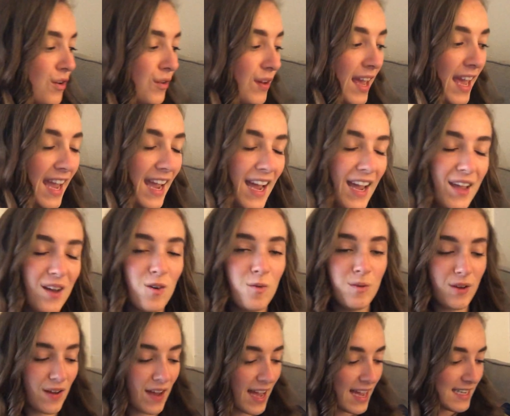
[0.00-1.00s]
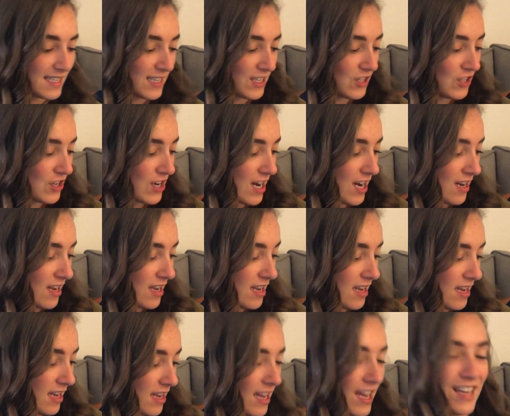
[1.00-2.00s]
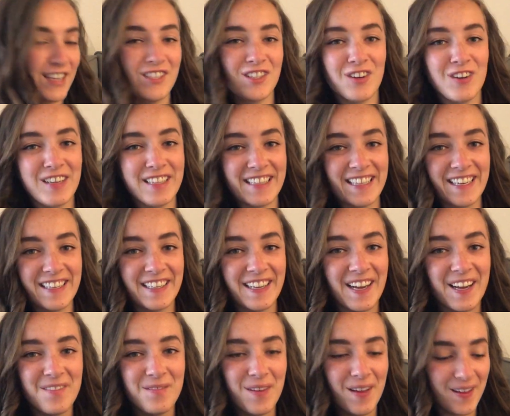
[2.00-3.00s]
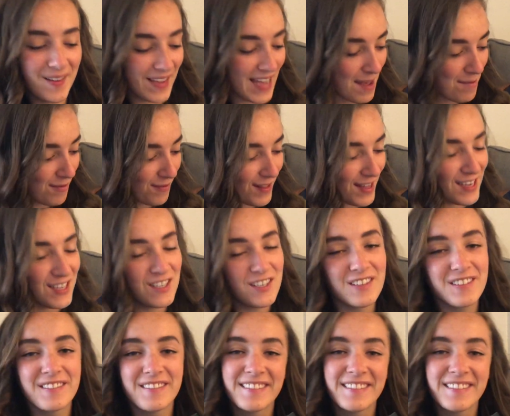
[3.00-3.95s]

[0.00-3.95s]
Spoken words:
Okay, I hope you guys enjoyed learning about camouflage.